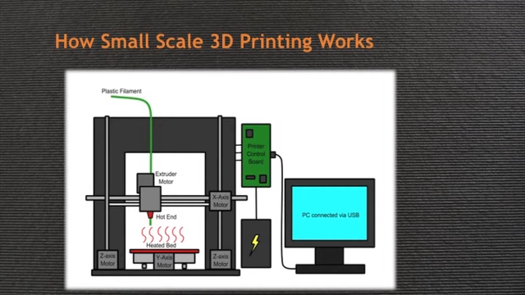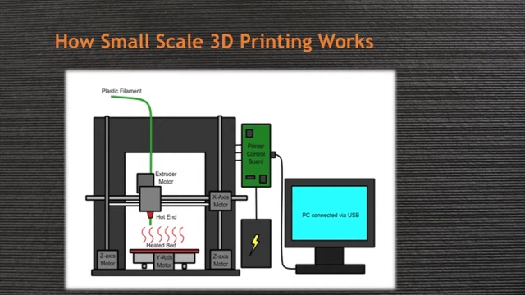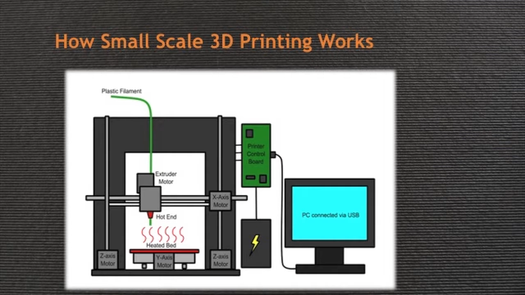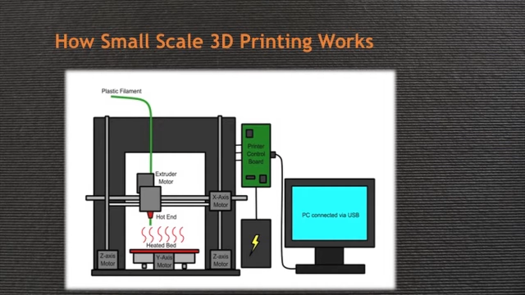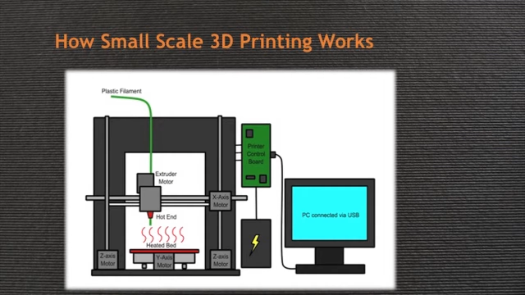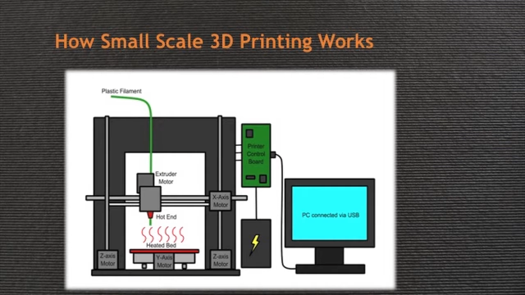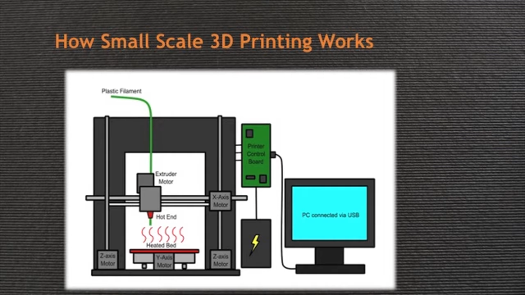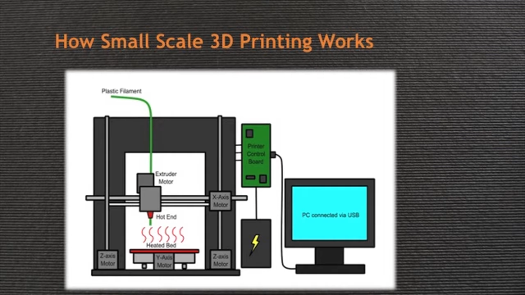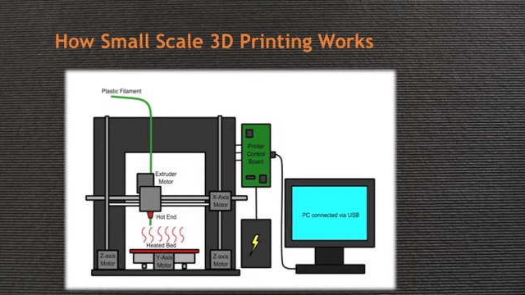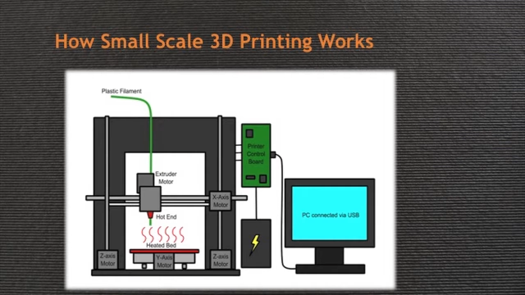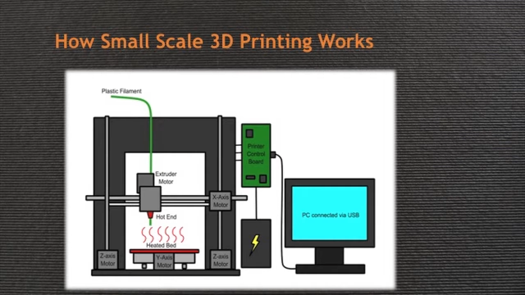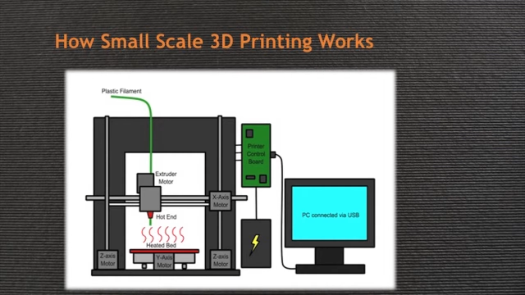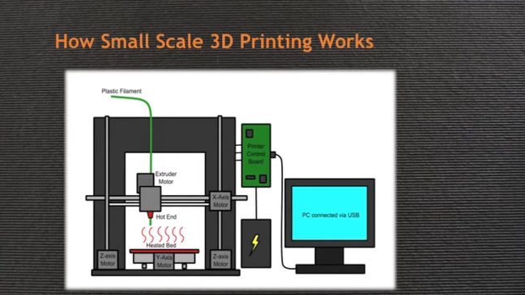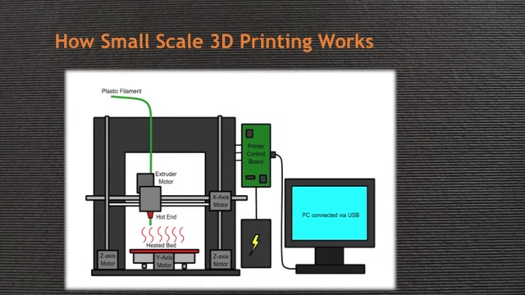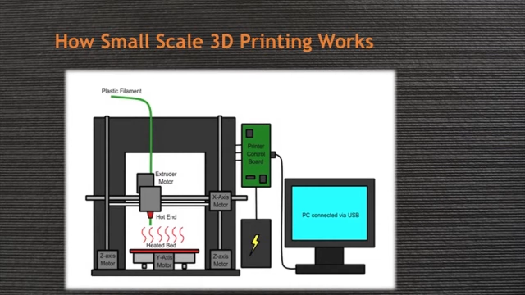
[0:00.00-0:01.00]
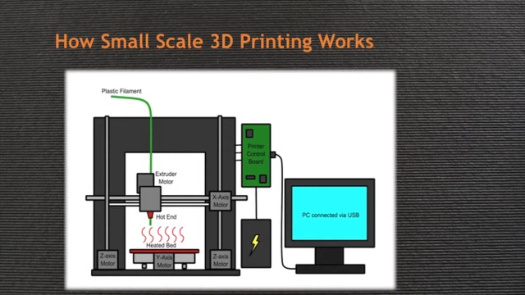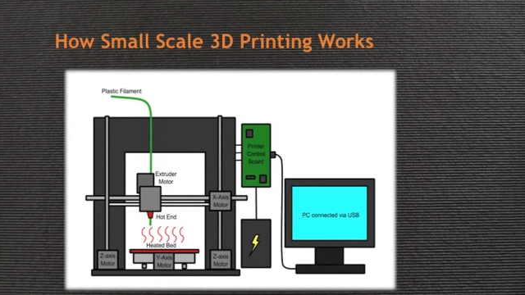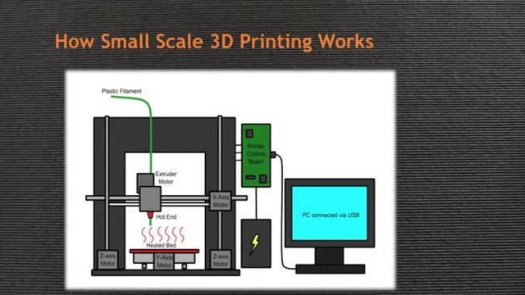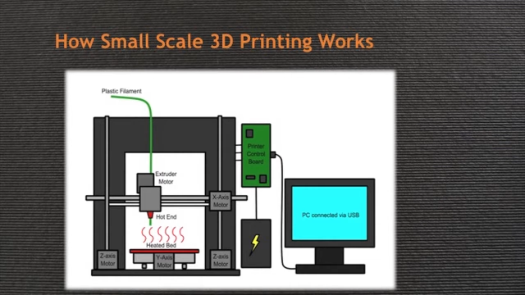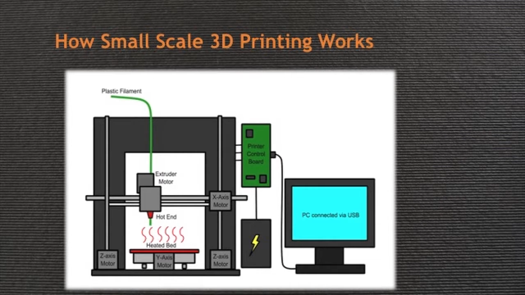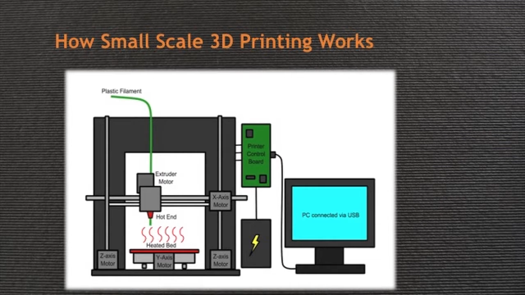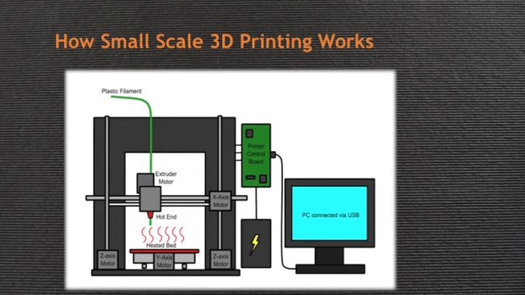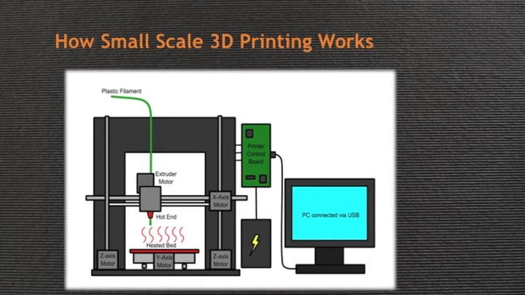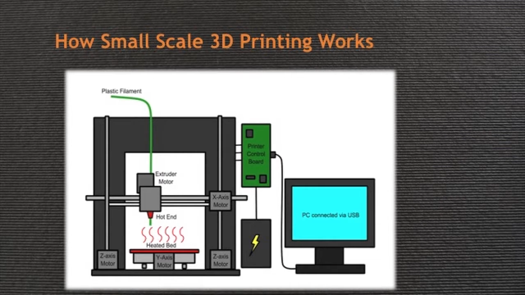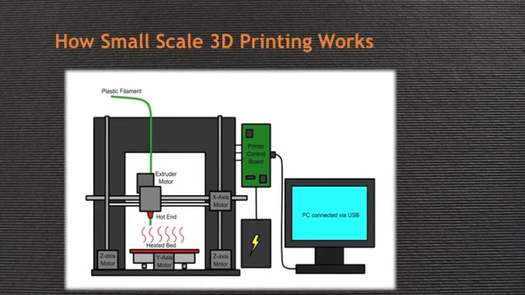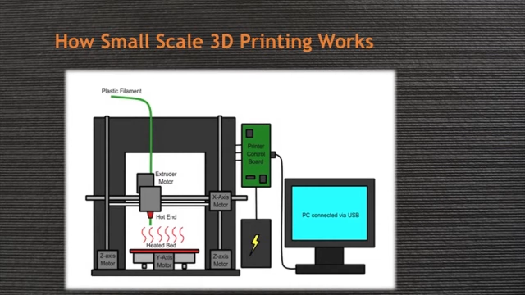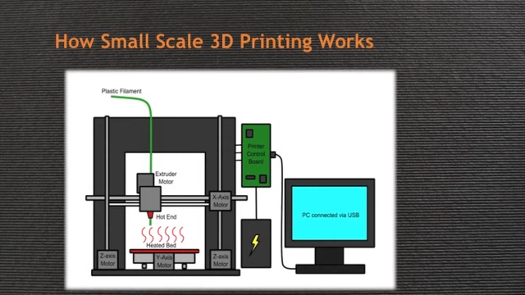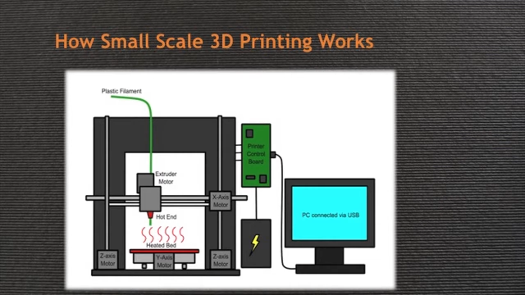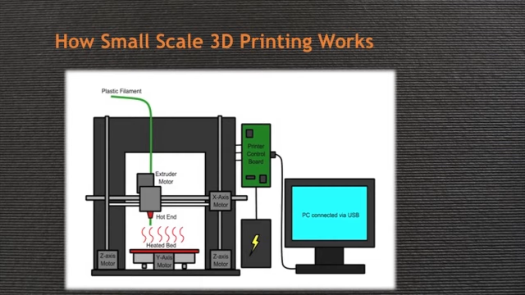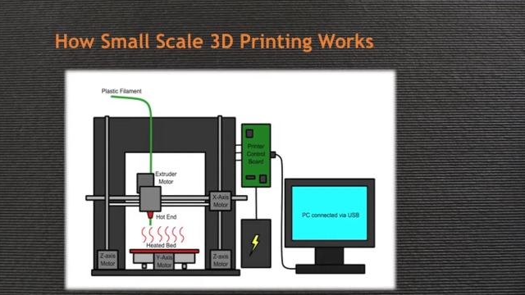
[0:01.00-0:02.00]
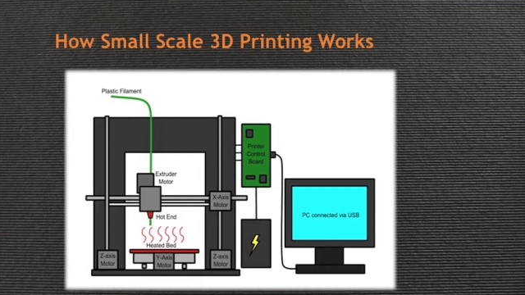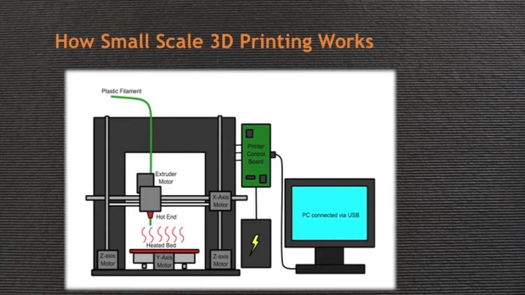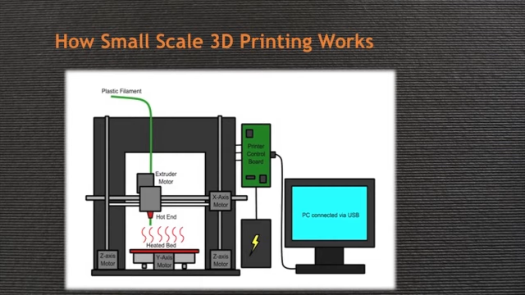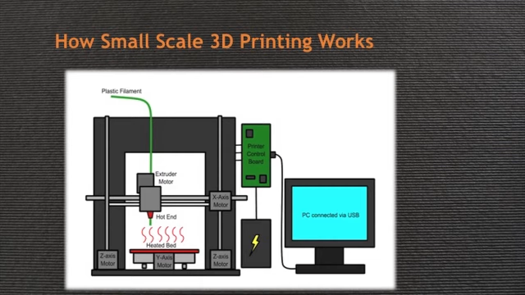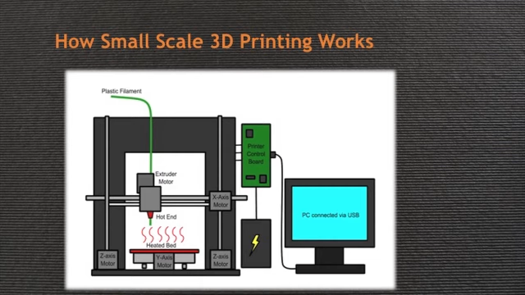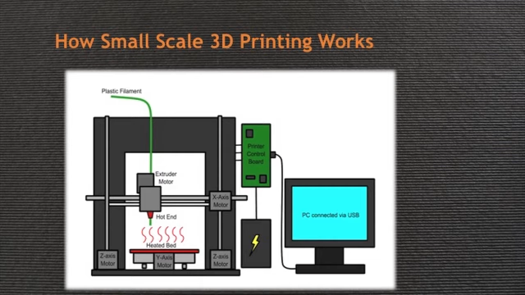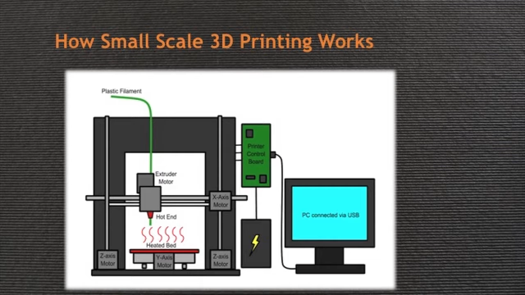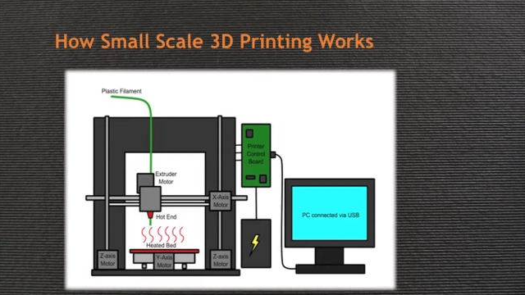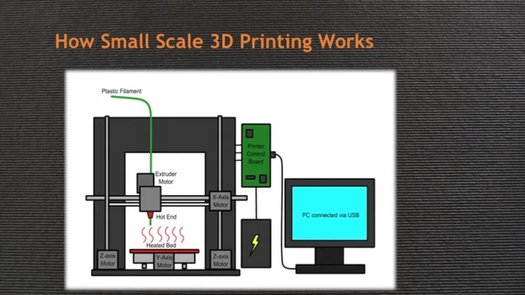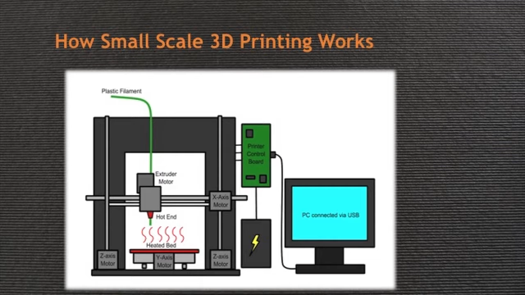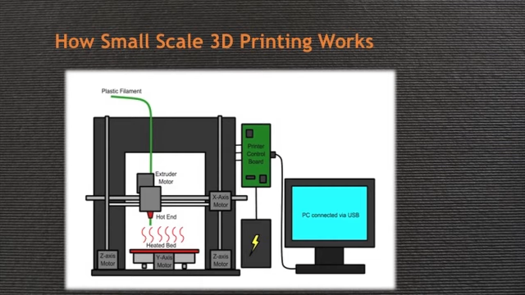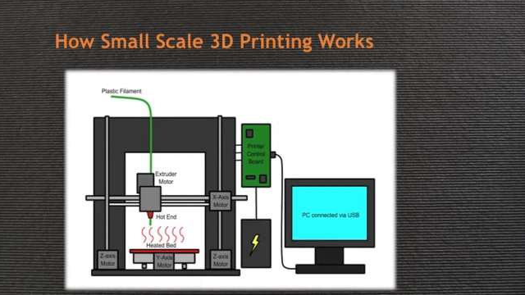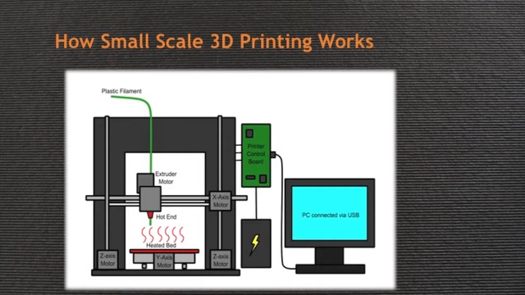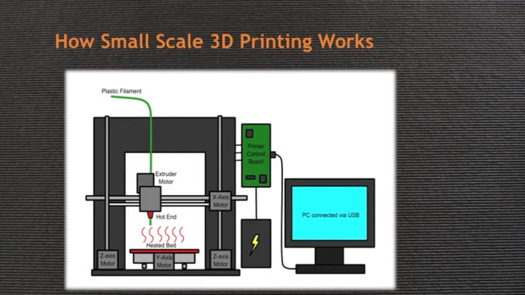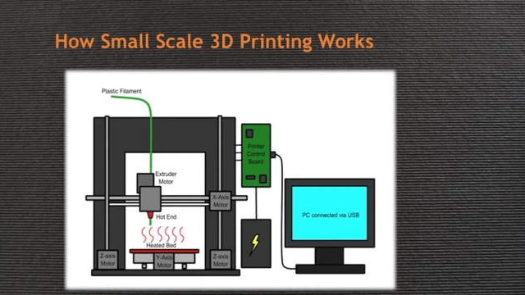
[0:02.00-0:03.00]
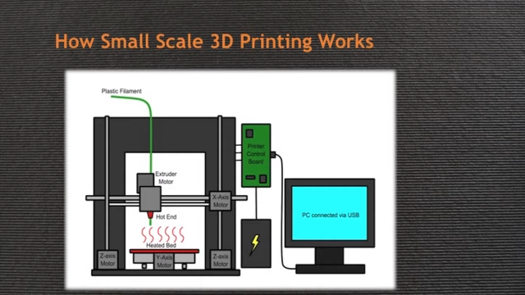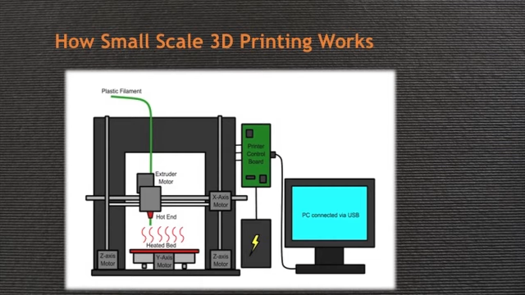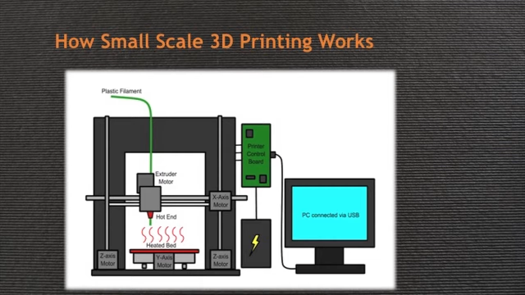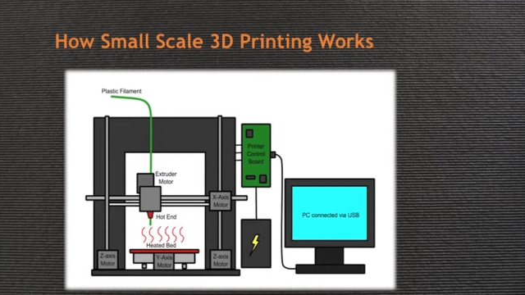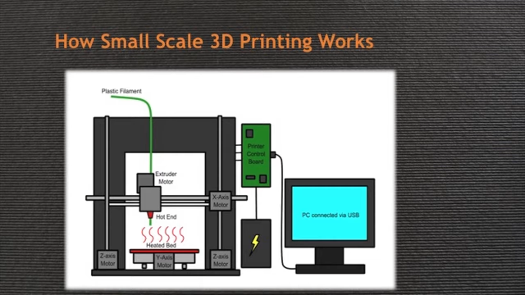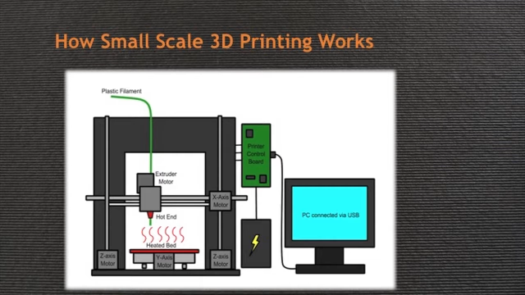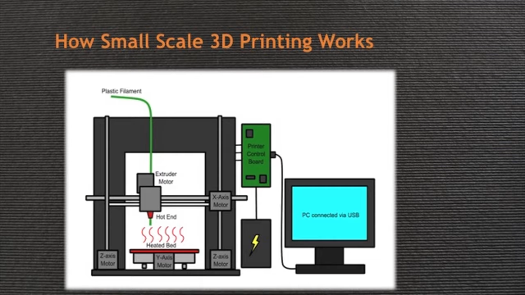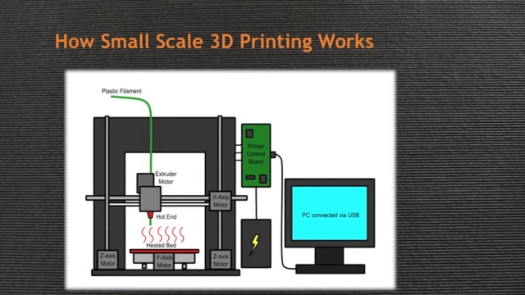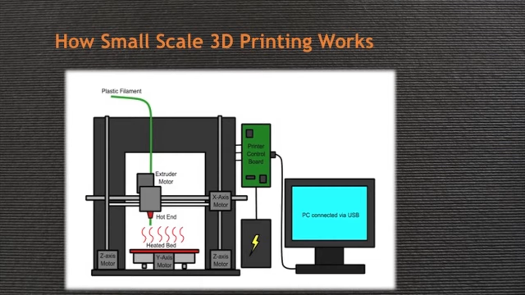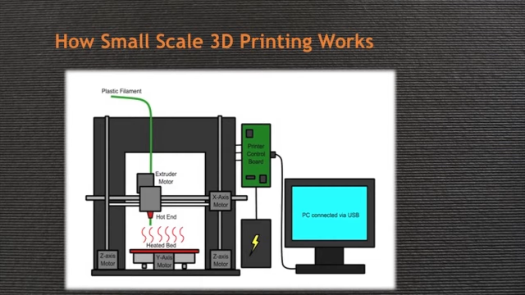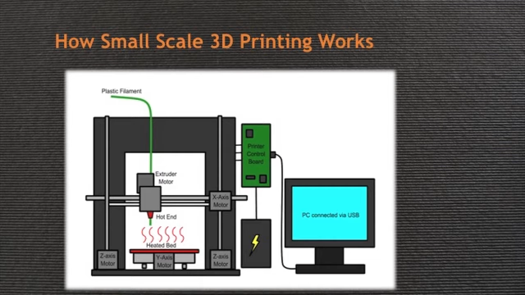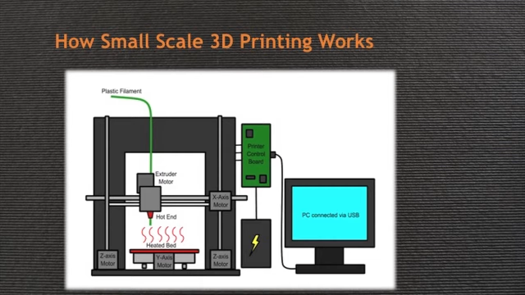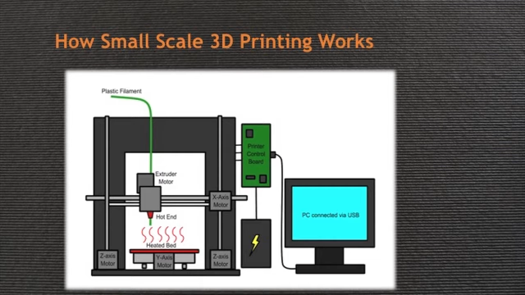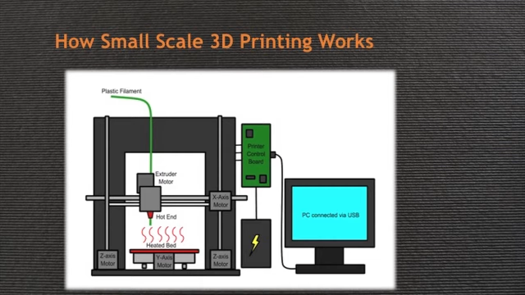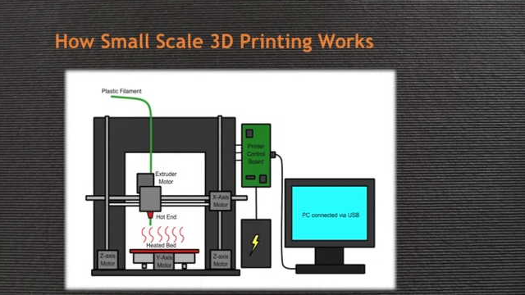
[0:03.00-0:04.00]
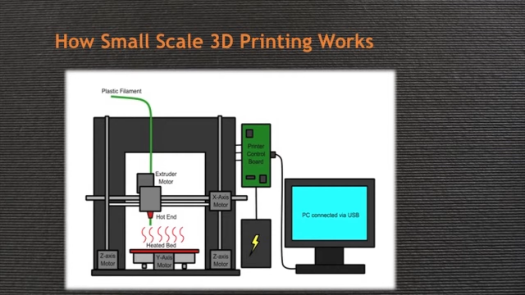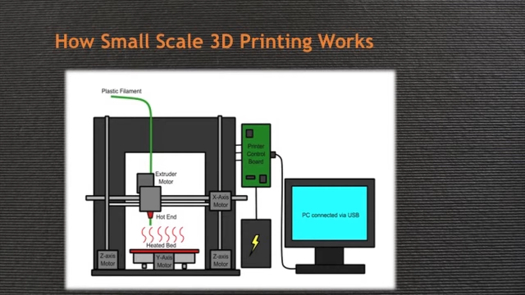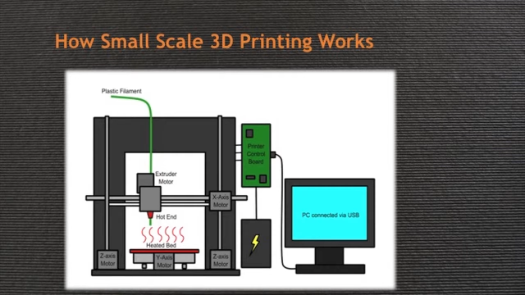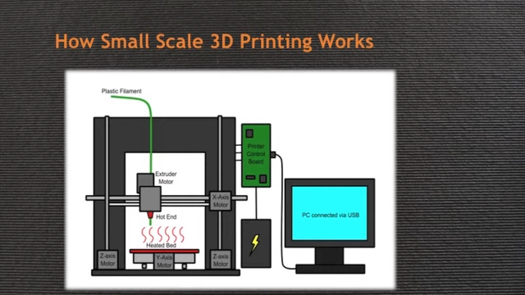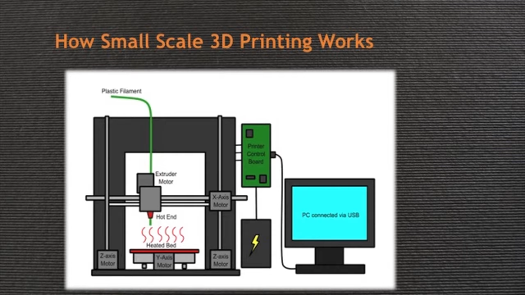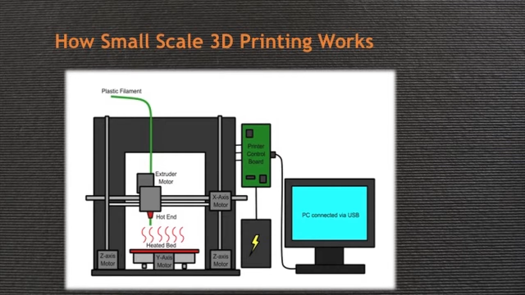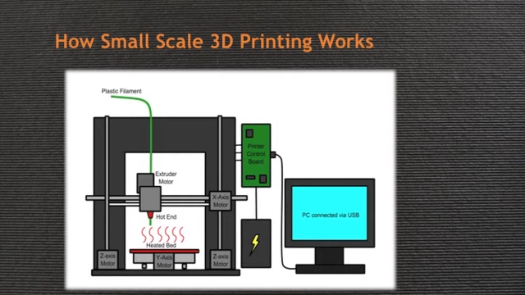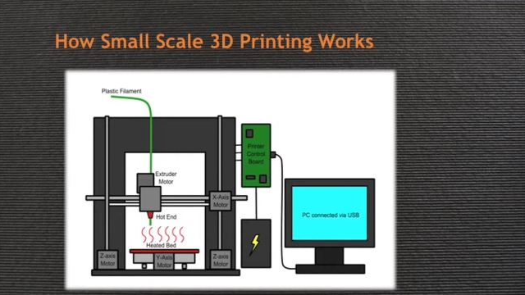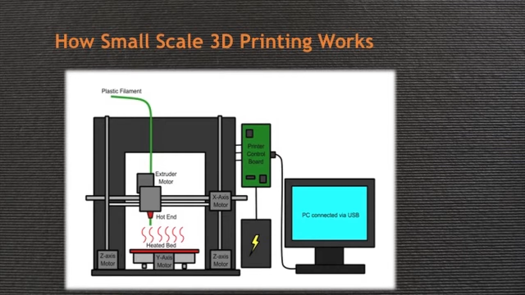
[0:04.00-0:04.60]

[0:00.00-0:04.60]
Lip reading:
(no speaker visible)